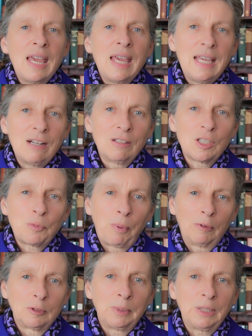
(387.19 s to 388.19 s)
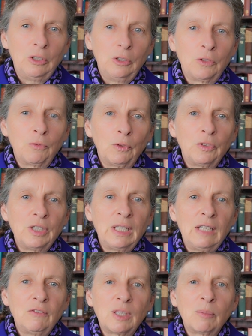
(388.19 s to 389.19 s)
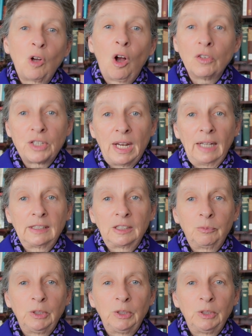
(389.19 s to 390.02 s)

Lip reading: Here it's probably useful to give some context,